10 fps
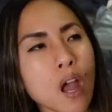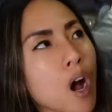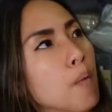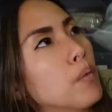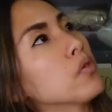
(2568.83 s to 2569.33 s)

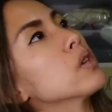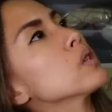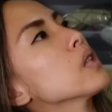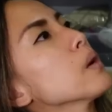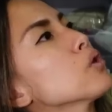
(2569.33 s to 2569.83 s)
But
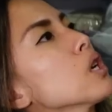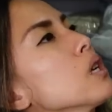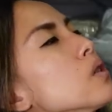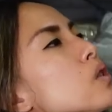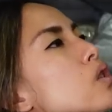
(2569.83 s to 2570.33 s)
this lampshade
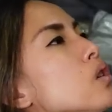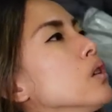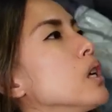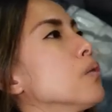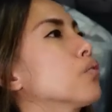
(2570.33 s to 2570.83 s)
is still
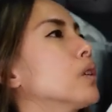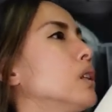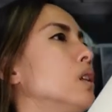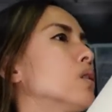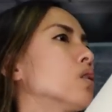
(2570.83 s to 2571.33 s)
in pretty
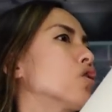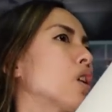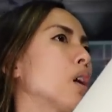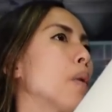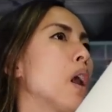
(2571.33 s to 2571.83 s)
decent
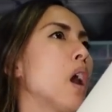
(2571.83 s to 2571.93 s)
shape,